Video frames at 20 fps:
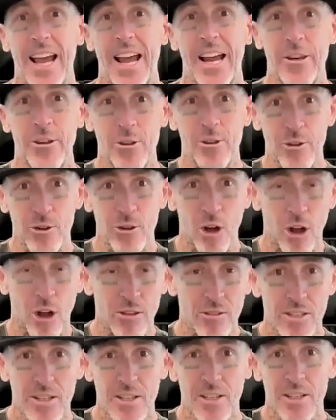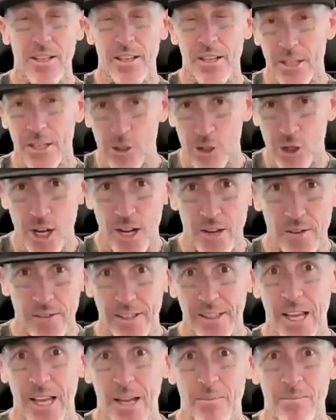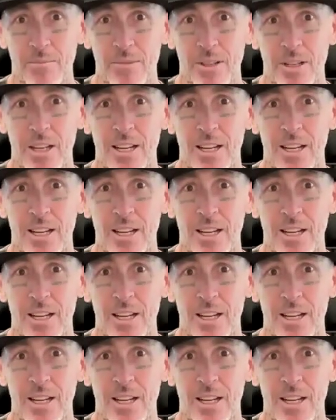and you're not achieving them.